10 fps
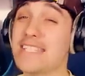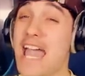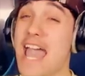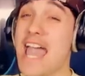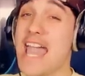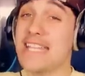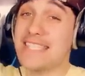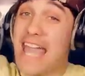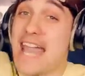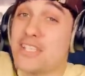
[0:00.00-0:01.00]
yes, guys,
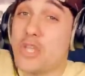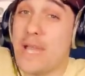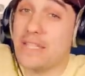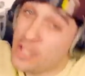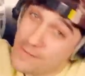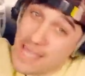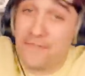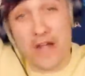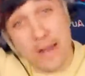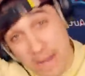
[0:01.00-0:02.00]
that is going to be
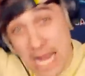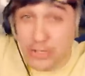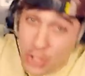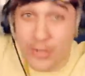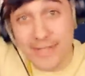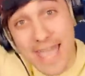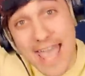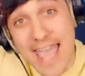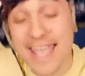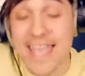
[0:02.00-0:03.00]
it from me
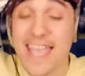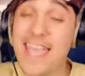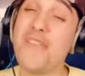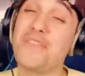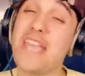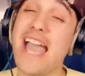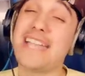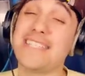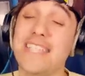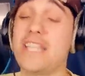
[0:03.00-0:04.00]
today. If you
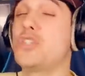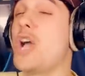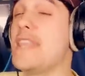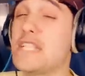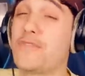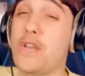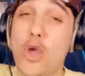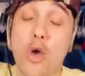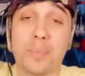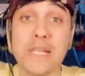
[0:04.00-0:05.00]
guys did enjoy this
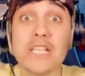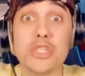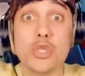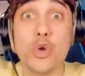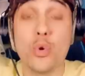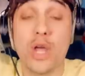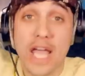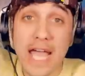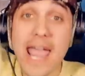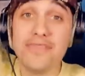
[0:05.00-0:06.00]
video, please do
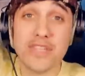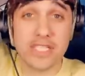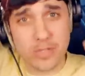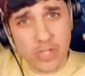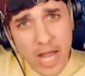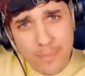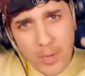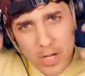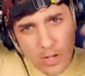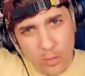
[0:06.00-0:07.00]
hit the subscribe
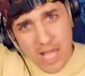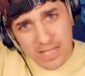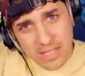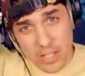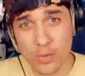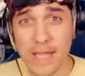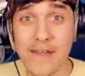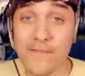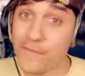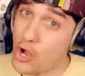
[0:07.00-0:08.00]
button. What are you
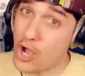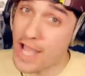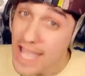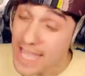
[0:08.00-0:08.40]
waiting for?